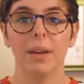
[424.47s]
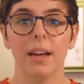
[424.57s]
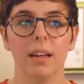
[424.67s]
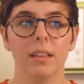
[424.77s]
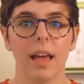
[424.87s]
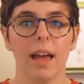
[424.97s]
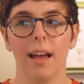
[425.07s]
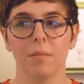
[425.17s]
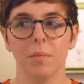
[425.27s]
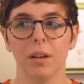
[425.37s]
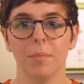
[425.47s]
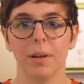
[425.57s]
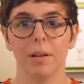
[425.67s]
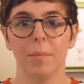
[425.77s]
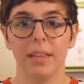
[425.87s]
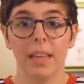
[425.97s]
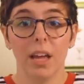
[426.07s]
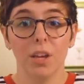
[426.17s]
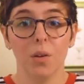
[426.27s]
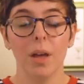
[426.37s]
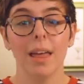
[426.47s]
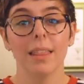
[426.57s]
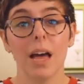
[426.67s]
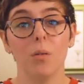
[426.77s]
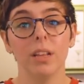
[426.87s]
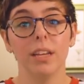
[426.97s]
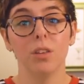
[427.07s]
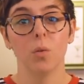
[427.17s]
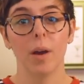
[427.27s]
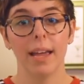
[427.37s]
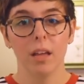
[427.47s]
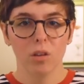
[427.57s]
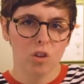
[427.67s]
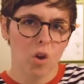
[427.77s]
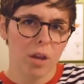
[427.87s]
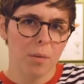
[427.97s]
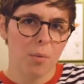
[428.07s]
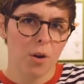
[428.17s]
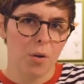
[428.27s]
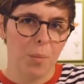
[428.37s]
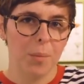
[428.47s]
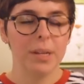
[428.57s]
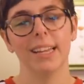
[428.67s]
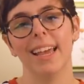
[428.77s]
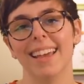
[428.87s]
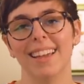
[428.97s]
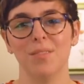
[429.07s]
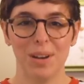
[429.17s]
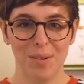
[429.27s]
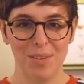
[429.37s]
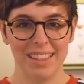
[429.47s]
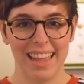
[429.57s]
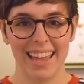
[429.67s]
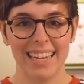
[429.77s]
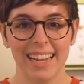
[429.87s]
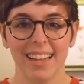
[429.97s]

because, as Mary Berry may tell you, that will lead to a soggy bottom, and we don't want that.